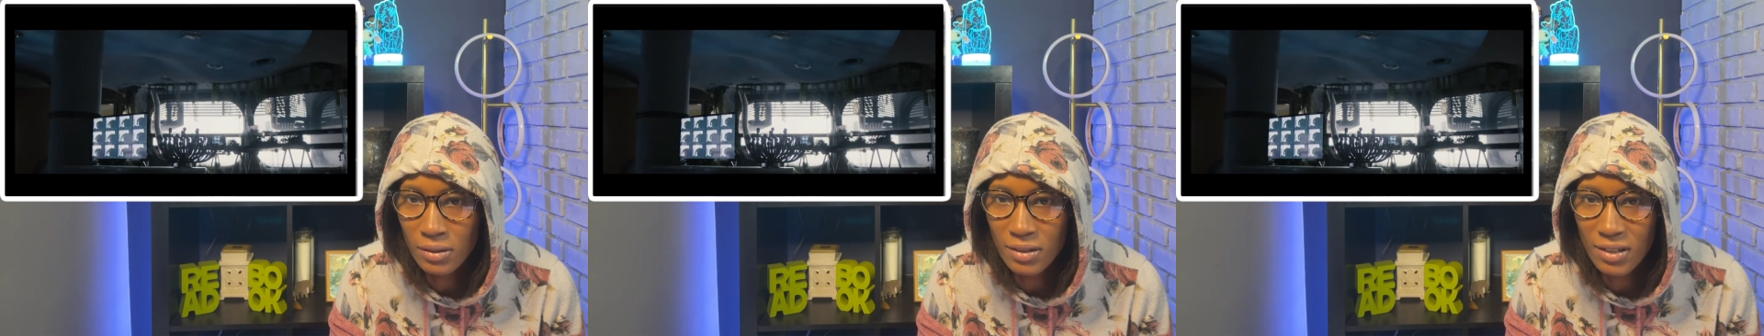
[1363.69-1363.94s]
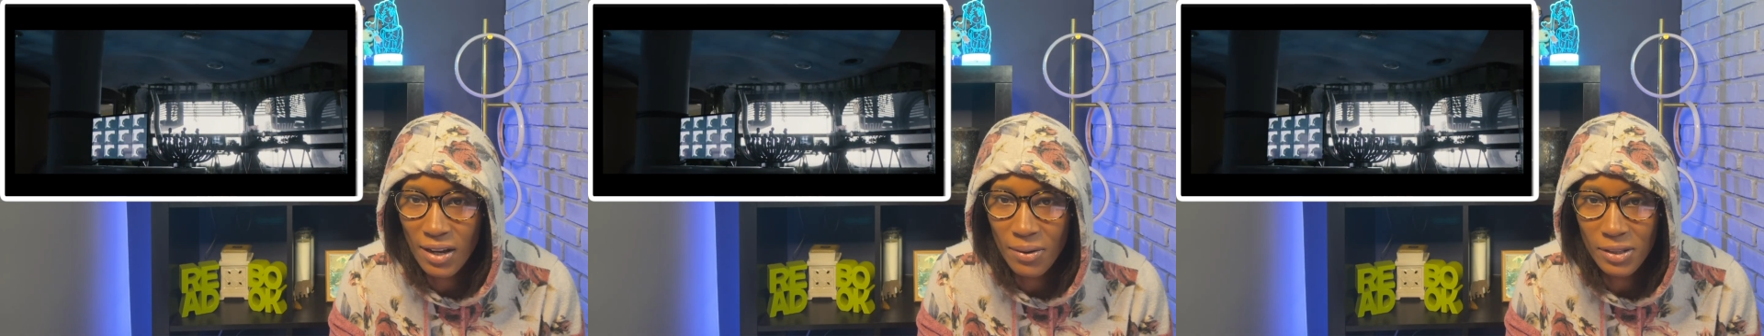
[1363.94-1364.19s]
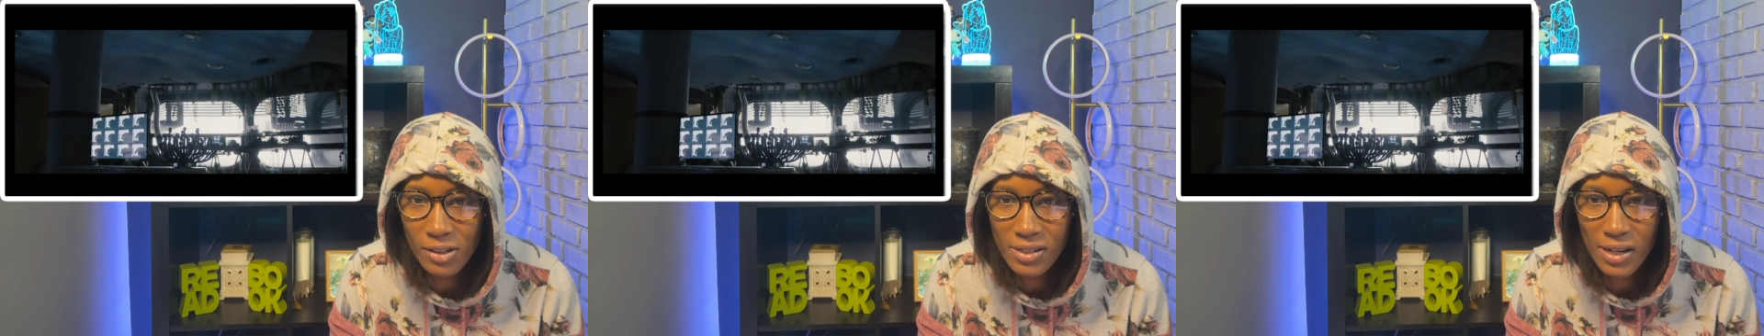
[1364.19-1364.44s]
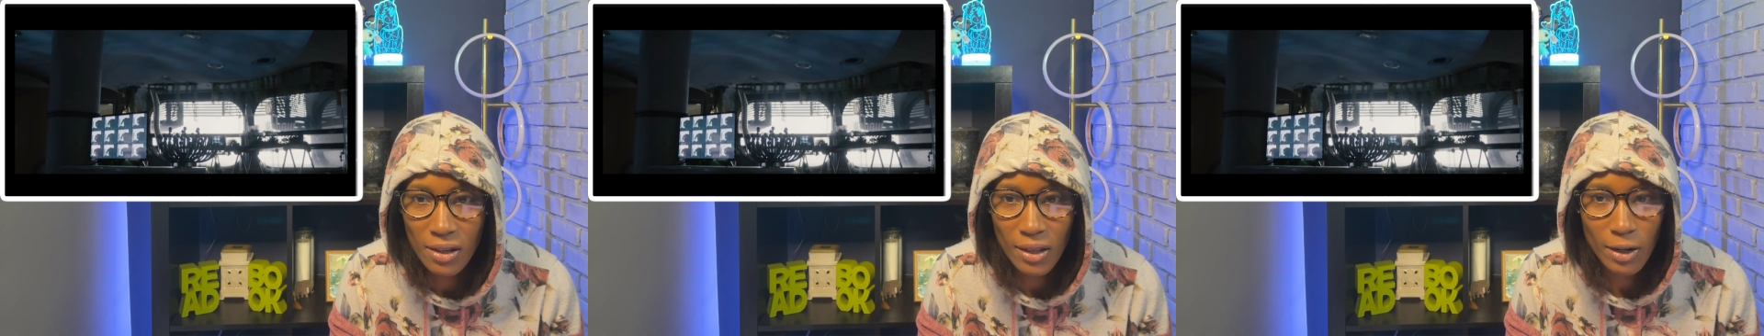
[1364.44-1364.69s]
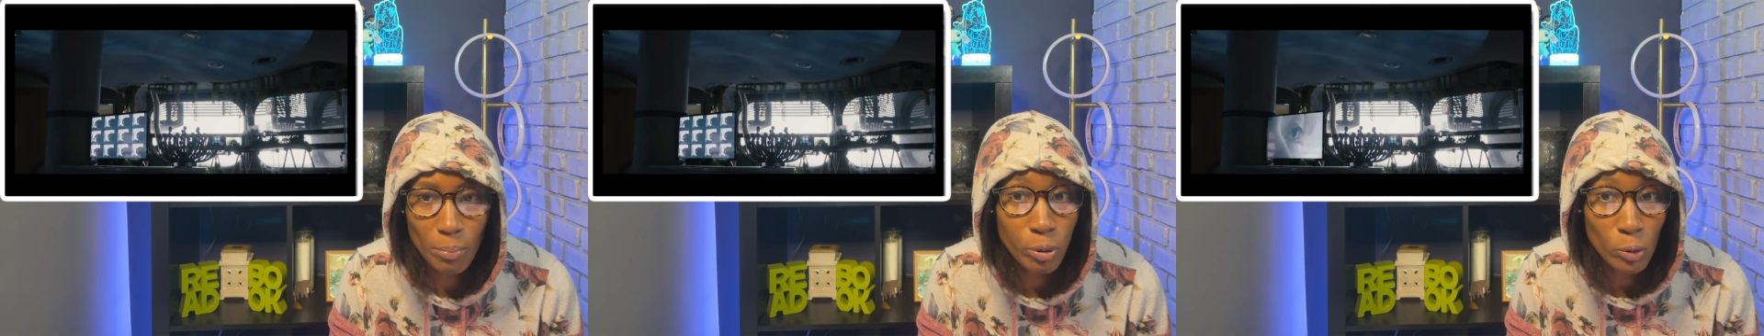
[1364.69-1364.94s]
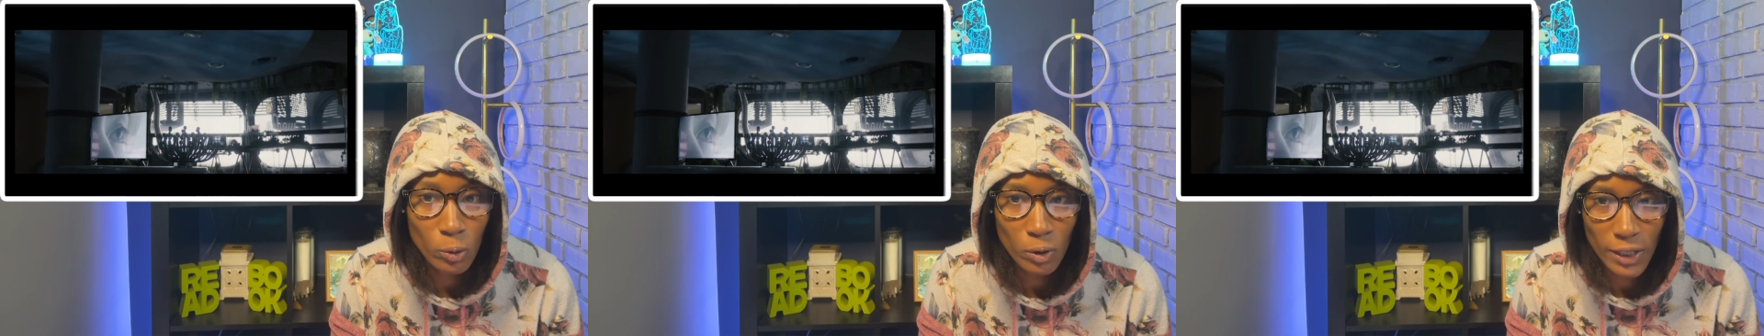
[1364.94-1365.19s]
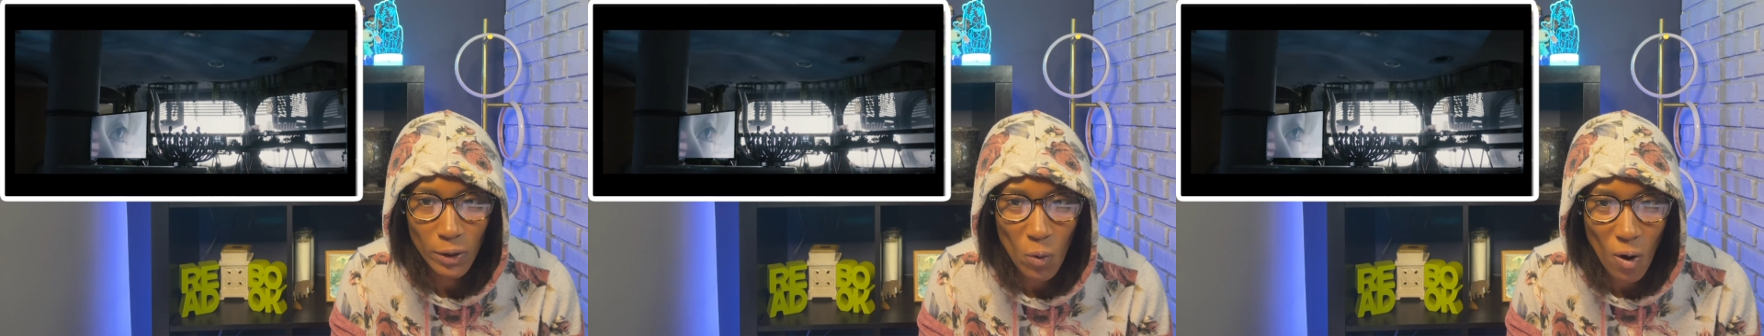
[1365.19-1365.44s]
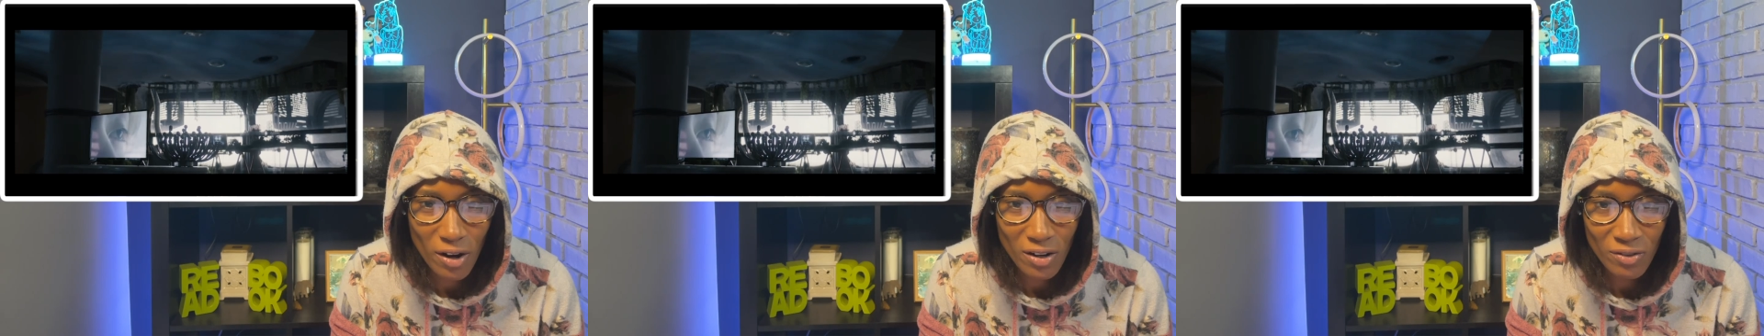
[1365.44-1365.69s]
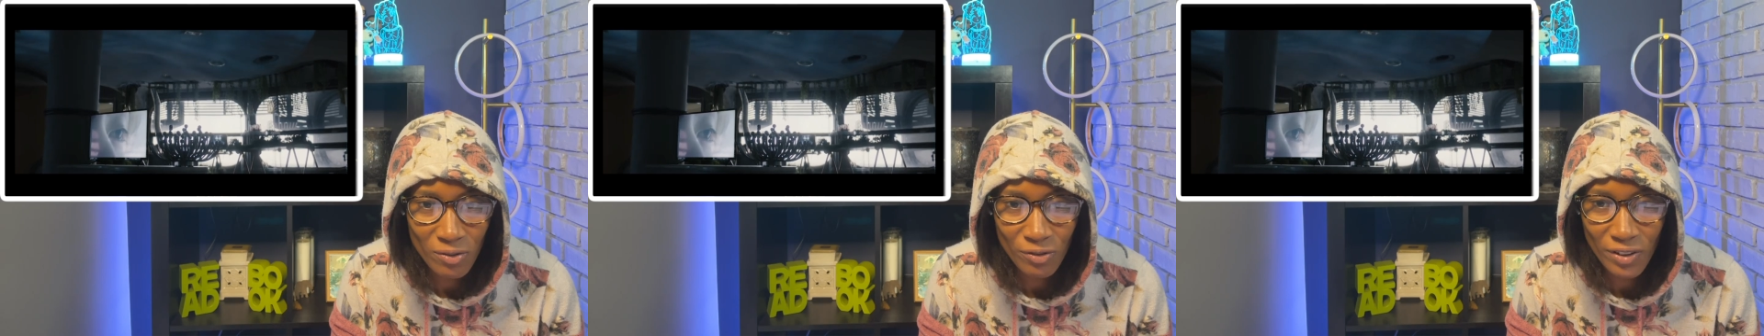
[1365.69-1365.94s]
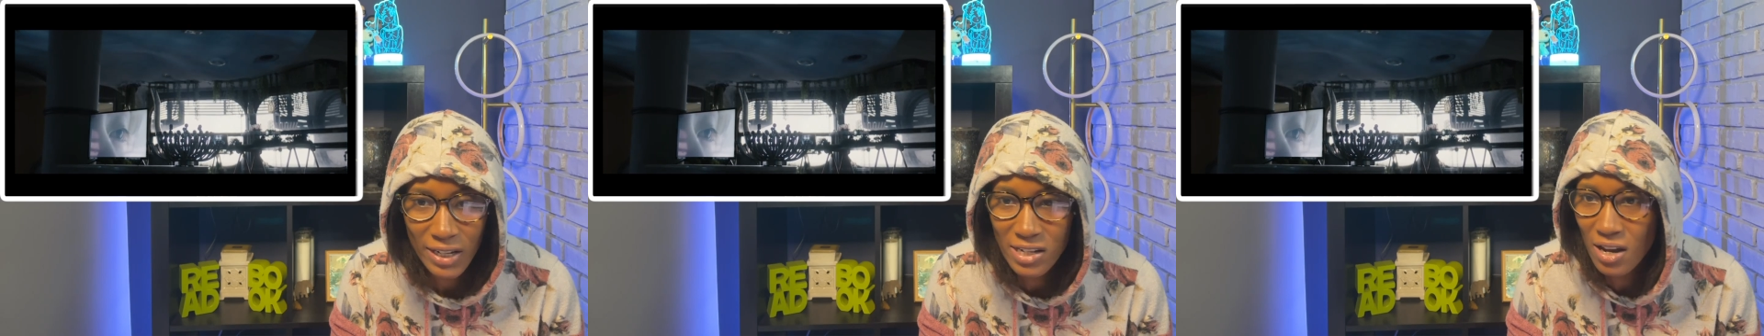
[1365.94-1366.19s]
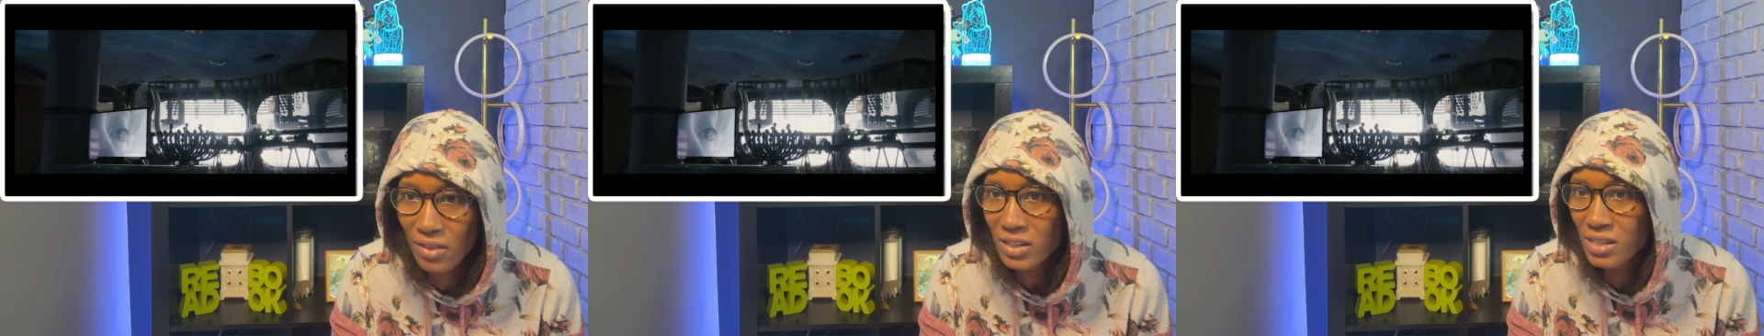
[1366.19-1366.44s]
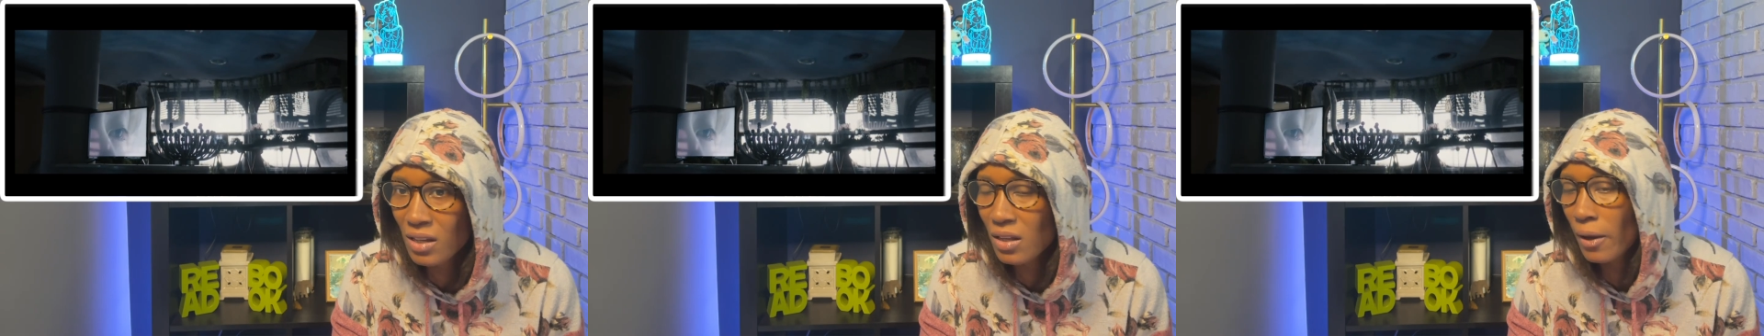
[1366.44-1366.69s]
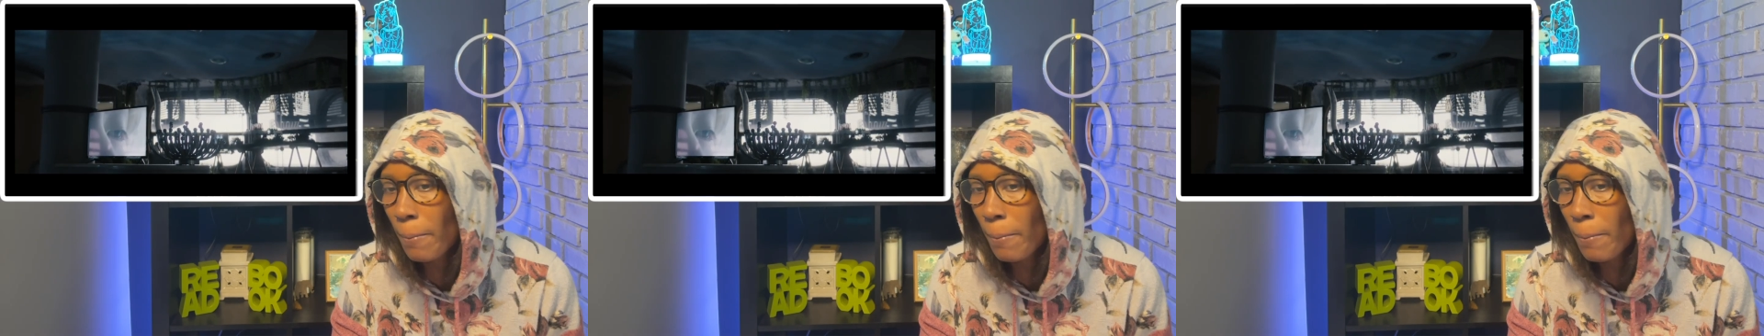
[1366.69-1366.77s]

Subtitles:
See how it looks like a pool, like water reflecting on the ceiling.